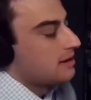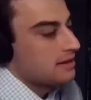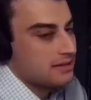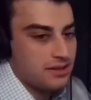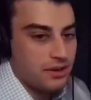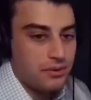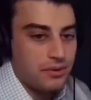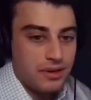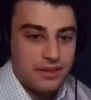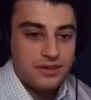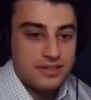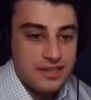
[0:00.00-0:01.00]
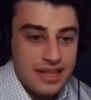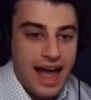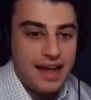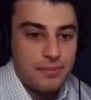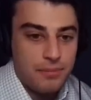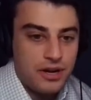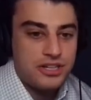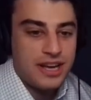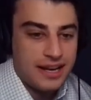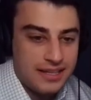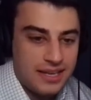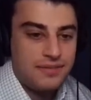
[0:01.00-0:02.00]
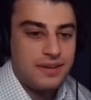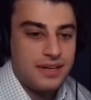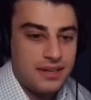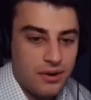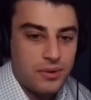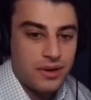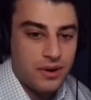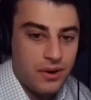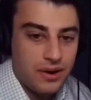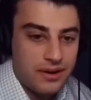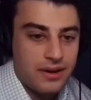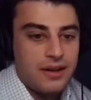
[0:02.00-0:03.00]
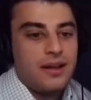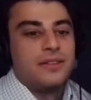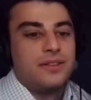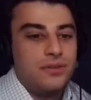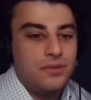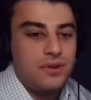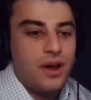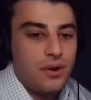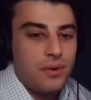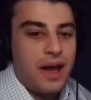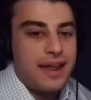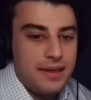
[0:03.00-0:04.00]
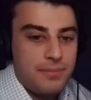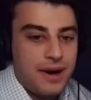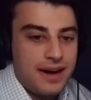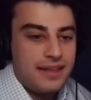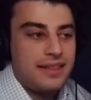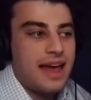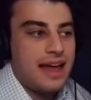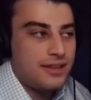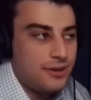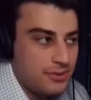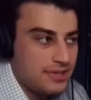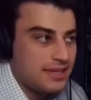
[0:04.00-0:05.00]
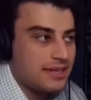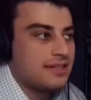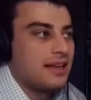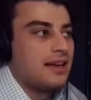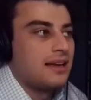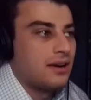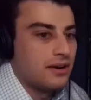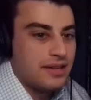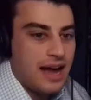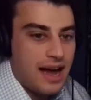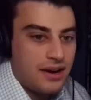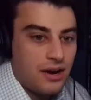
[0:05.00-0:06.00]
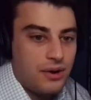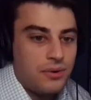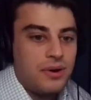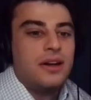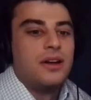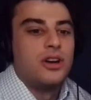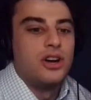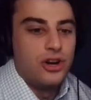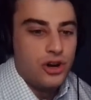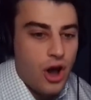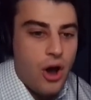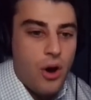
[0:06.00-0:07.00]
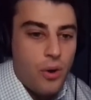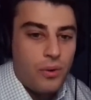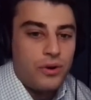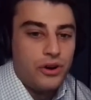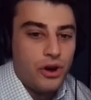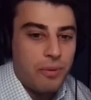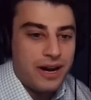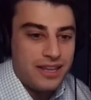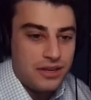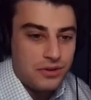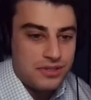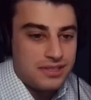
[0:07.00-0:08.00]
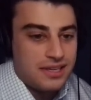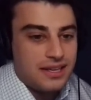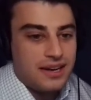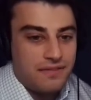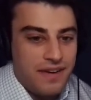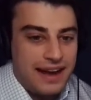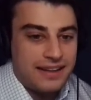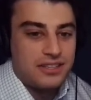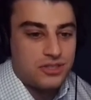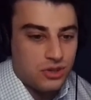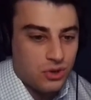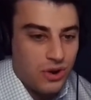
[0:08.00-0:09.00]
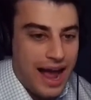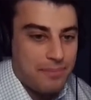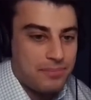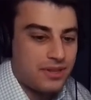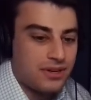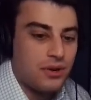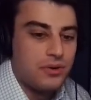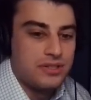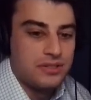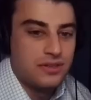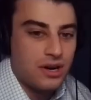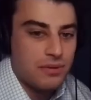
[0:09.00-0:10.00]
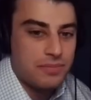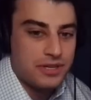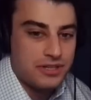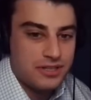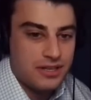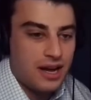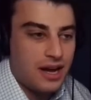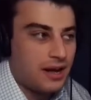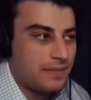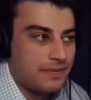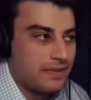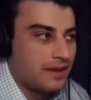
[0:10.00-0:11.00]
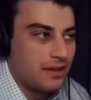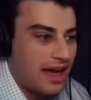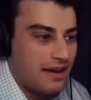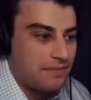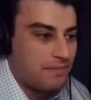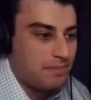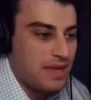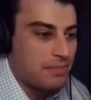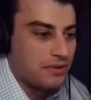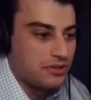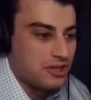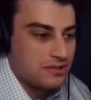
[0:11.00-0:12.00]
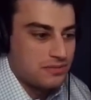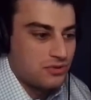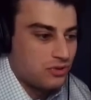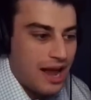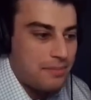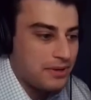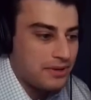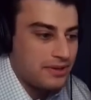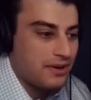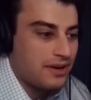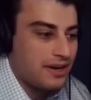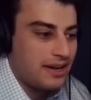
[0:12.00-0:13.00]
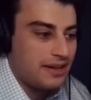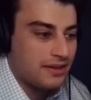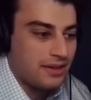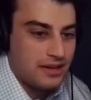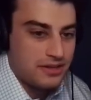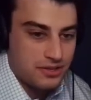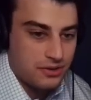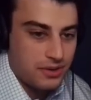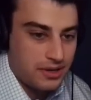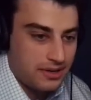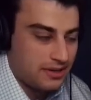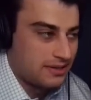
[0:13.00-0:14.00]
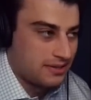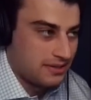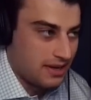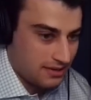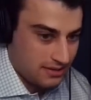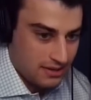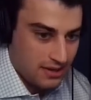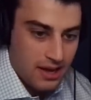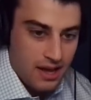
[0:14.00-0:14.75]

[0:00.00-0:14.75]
So there's not much activity going on. Do you know anybody that uses Cardano? No, nobody uses it. In fact, it's crap. The code is garbage. A lot of people just try building on it and they're like, screw it, this sucks.